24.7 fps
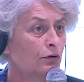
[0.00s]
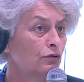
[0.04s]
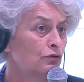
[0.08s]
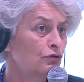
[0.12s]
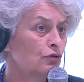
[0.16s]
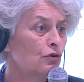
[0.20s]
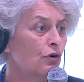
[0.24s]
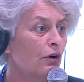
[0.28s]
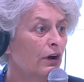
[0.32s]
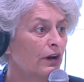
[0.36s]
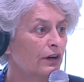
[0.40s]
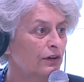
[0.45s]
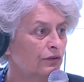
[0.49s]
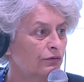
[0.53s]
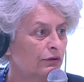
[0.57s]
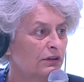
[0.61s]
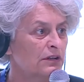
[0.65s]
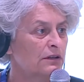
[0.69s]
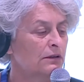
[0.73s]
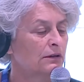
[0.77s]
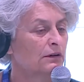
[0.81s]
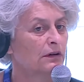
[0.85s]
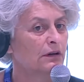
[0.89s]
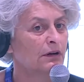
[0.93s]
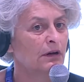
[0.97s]

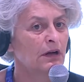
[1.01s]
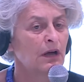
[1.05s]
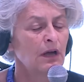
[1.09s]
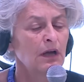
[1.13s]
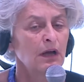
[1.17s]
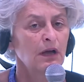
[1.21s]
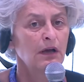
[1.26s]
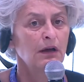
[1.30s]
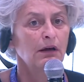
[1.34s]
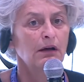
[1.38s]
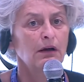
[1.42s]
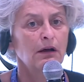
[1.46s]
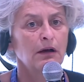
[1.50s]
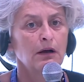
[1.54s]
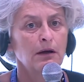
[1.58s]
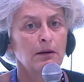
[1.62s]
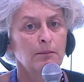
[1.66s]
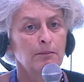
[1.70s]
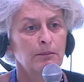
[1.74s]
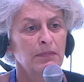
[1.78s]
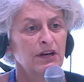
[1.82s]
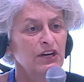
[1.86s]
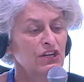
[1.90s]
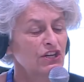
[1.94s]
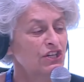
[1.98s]
200
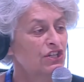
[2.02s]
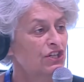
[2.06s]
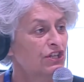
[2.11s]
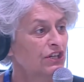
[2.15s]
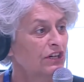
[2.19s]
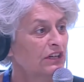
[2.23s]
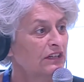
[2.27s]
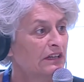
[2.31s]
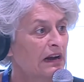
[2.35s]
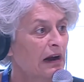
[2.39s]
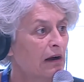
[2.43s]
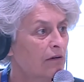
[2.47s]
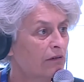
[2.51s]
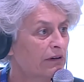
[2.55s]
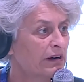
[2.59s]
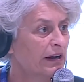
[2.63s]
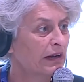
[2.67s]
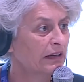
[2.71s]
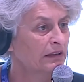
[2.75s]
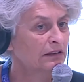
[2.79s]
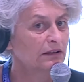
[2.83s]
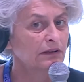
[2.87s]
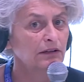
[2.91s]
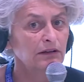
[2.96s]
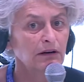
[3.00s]
managing
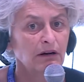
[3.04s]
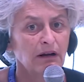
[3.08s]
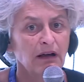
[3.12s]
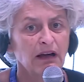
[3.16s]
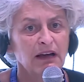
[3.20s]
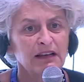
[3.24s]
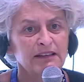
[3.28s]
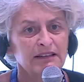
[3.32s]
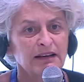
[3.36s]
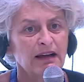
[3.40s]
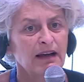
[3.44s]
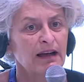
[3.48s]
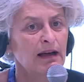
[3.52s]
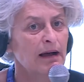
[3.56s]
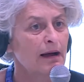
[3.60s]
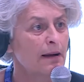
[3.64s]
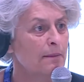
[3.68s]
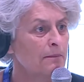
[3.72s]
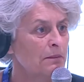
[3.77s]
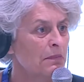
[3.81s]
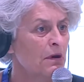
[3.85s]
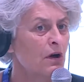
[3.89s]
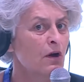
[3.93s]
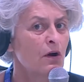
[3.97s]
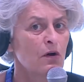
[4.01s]
director, as I
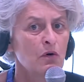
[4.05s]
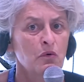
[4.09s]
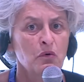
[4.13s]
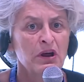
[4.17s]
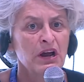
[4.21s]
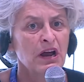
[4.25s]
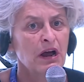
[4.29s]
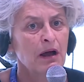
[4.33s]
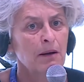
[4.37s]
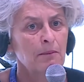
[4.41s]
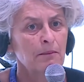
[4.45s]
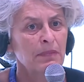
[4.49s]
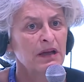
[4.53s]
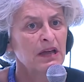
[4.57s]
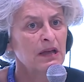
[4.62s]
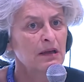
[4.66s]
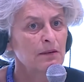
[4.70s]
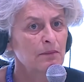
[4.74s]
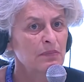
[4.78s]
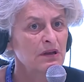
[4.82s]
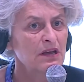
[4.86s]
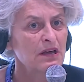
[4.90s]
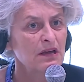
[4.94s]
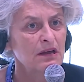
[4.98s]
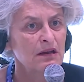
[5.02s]
am, we are
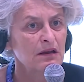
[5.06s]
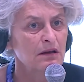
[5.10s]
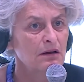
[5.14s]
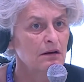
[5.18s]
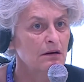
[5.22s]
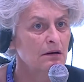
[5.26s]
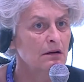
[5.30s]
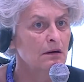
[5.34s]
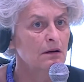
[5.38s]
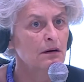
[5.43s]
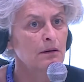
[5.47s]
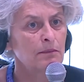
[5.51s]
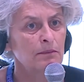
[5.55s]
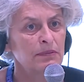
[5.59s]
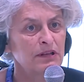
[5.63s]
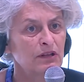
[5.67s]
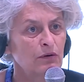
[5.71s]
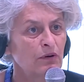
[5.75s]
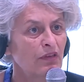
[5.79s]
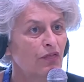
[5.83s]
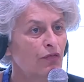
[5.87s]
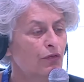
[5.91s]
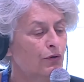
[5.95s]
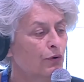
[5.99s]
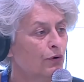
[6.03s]
maybe
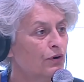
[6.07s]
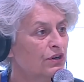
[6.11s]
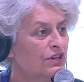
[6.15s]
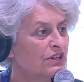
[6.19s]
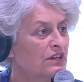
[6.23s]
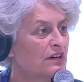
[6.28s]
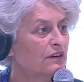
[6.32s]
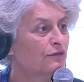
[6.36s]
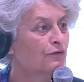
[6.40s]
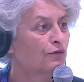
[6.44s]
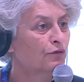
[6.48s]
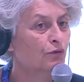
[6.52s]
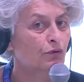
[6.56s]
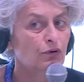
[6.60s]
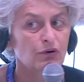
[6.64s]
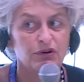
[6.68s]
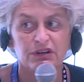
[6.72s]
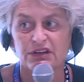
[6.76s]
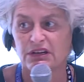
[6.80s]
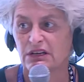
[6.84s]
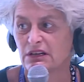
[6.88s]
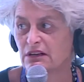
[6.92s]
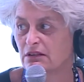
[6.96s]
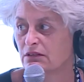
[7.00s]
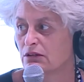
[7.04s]
between 30 and
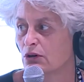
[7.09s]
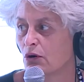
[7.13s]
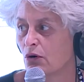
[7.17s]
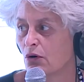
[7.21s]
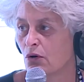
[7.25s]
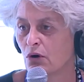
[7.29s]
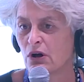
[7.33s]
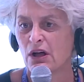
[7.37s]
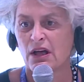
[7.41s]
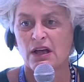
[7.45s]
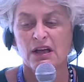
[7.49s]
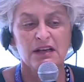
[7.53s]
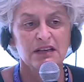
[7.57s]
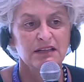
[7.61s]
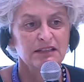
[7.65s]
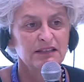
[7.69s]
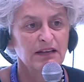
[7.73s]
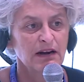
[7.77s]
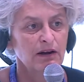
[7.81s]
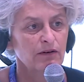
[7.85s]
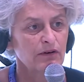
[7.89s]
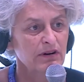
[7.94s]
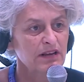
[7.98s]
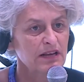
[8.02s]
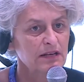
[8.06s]
40. So
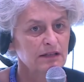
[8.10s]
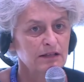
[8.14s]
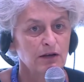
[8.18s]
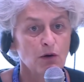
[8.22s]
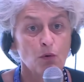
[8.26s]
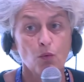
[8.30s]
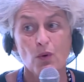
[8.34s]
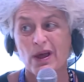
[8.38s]
there is a